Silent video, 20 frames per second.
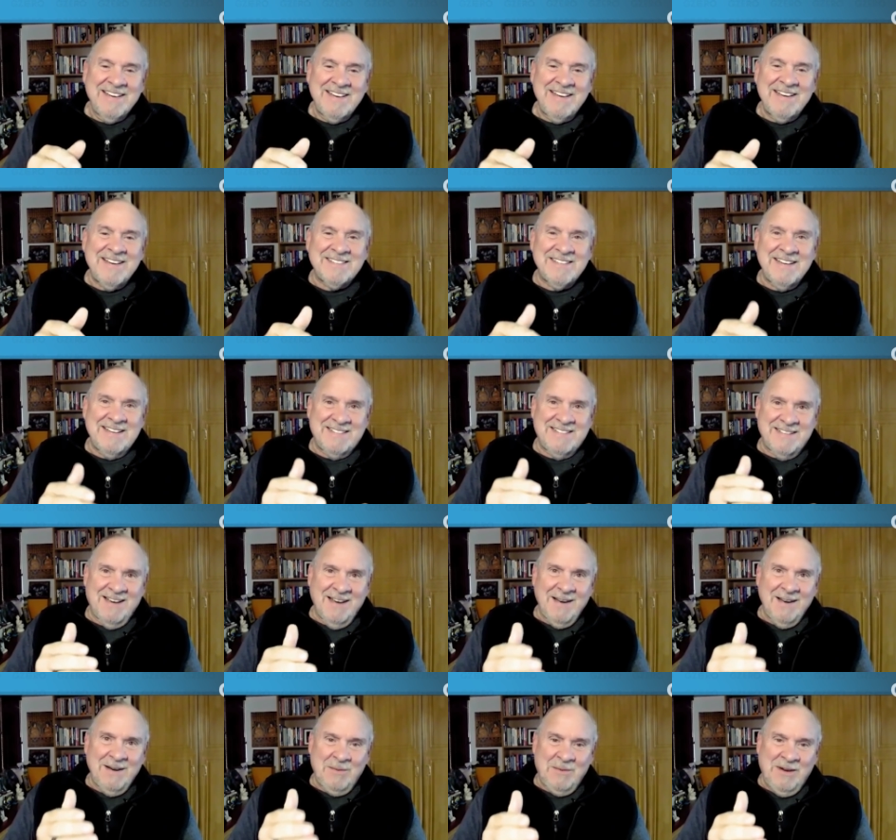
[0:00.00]
It's a
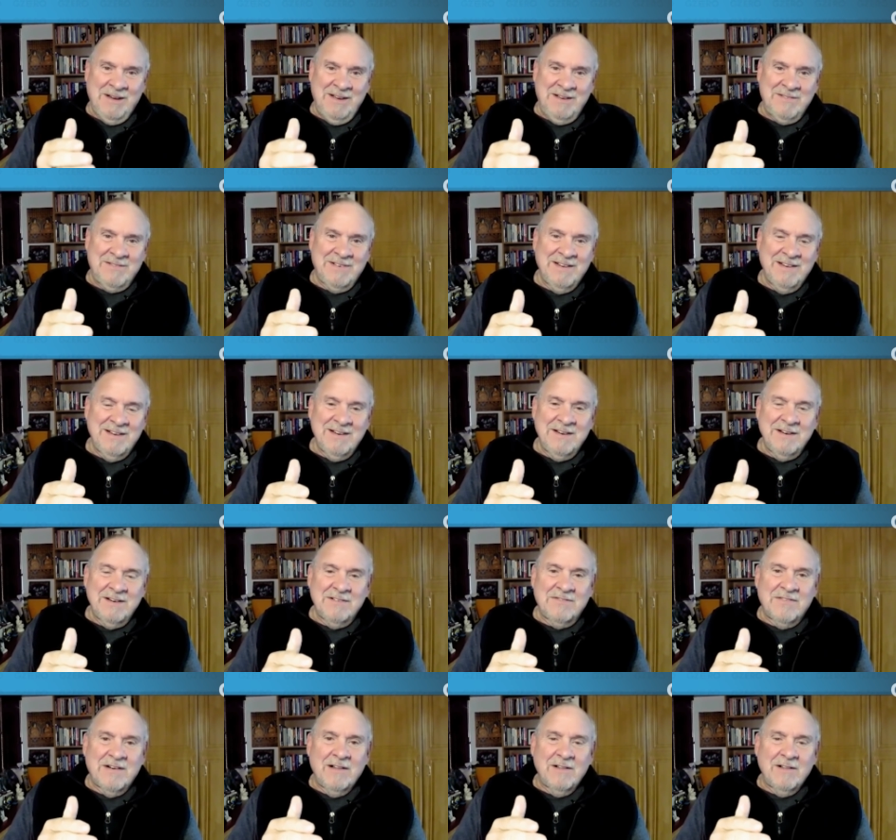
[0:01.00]
tidal wave
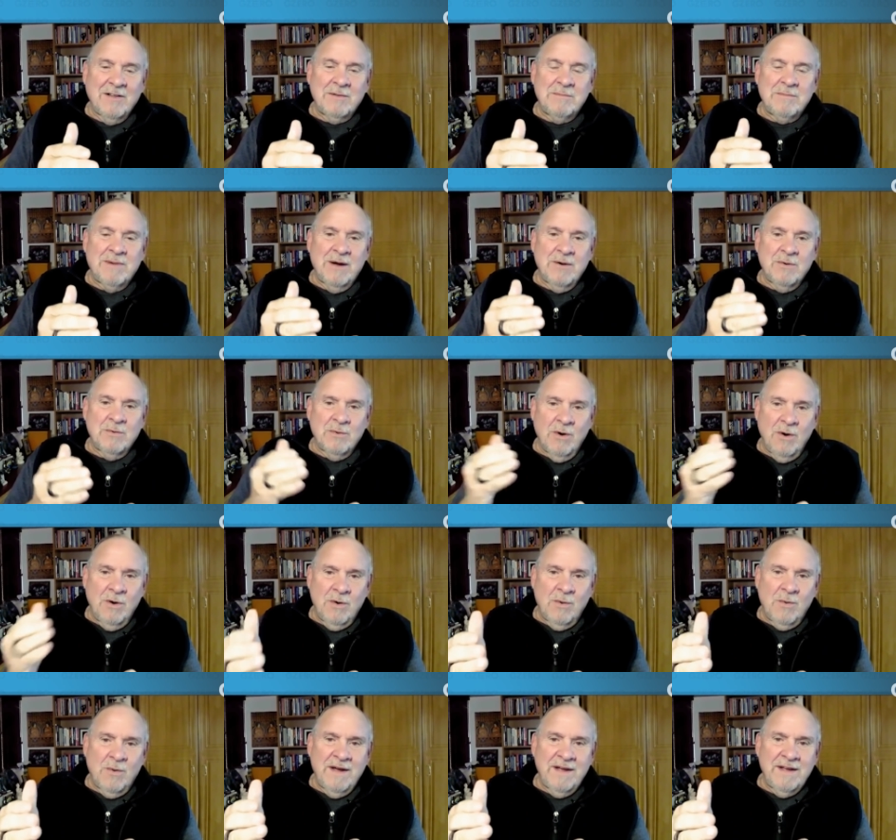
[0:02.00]
followed by
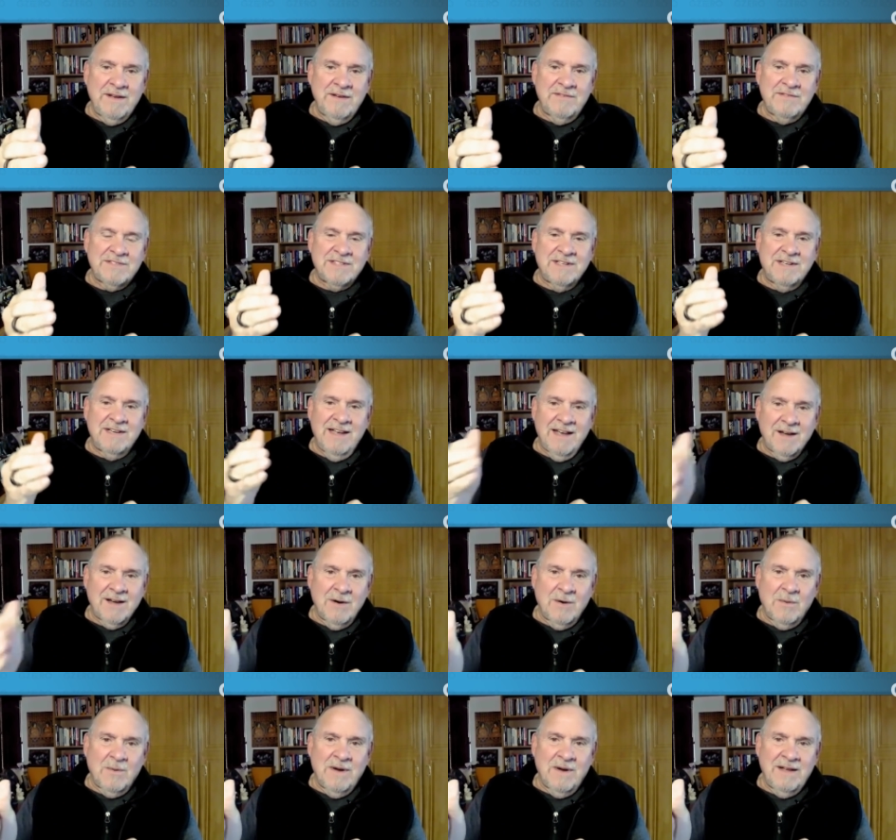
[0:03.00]
rogue waves and
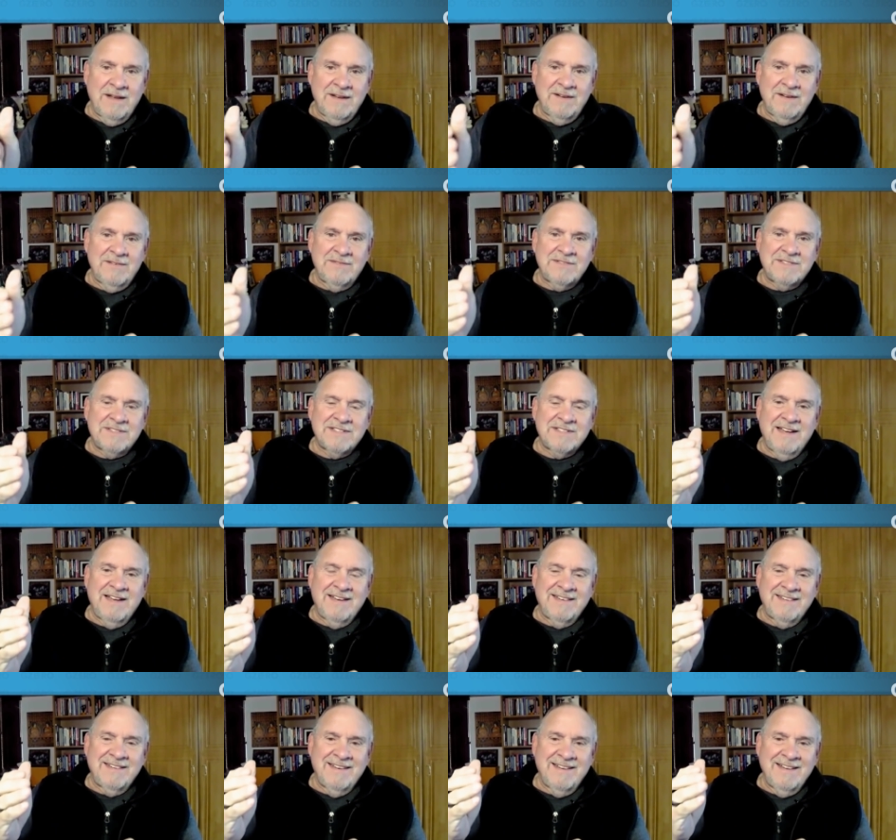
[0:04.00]
echo waves
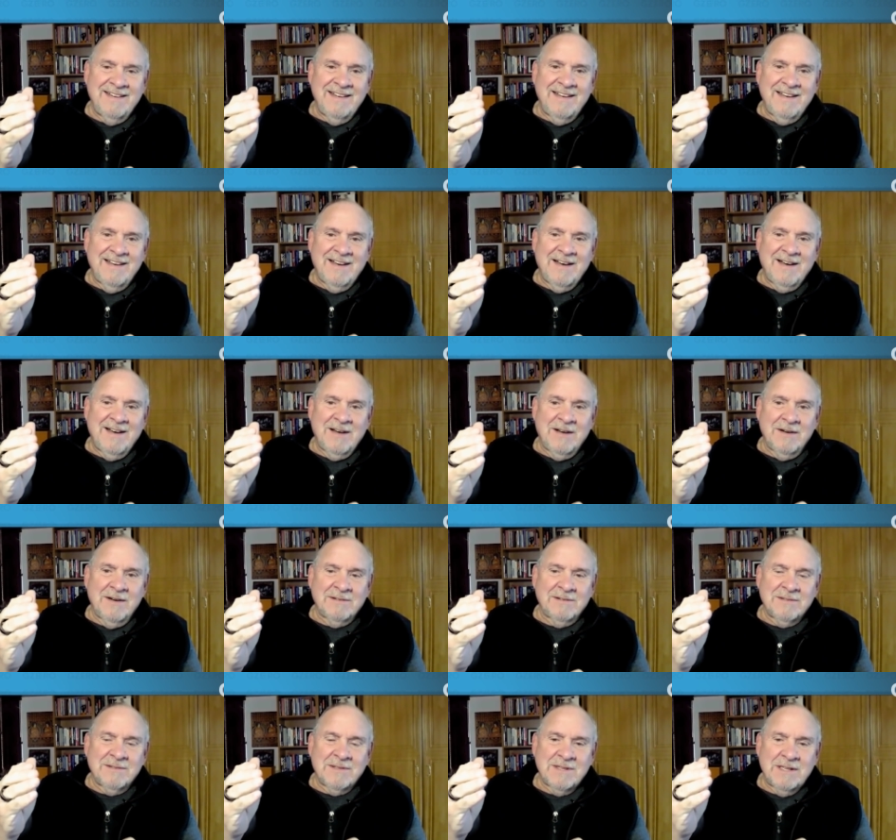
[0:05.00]
and uh,
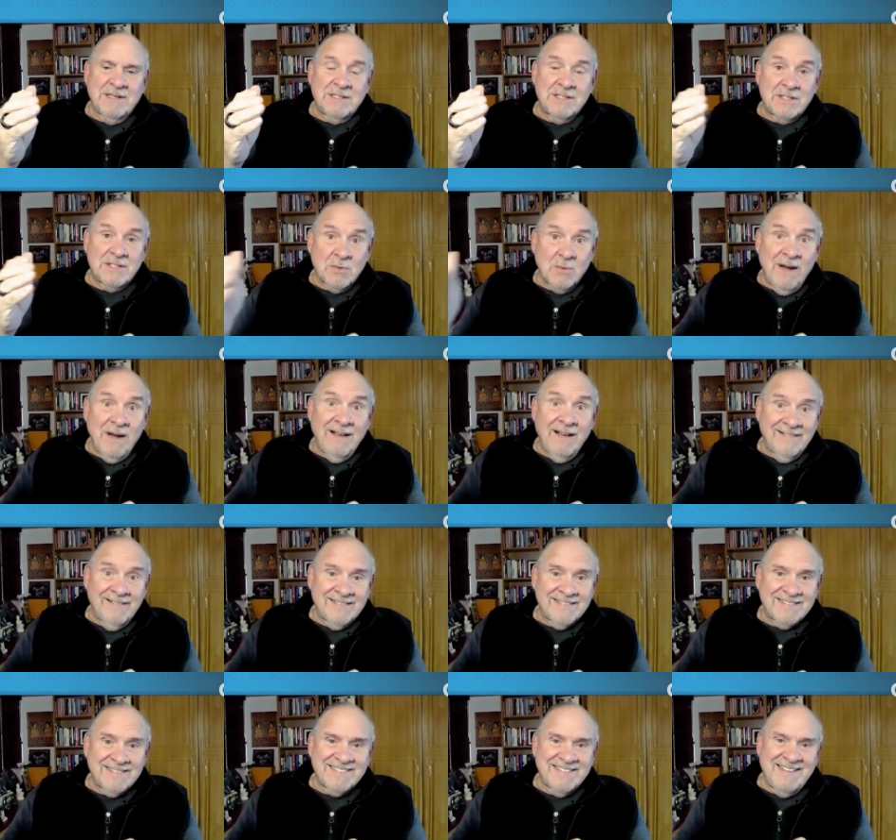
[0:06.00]
and
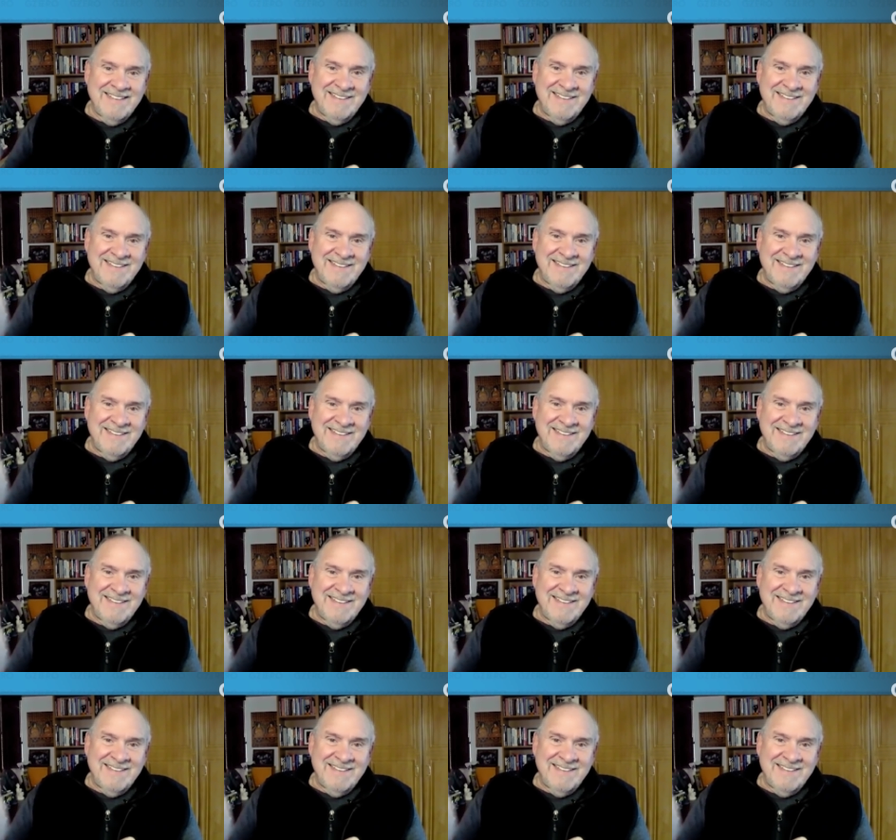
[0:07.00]
swells,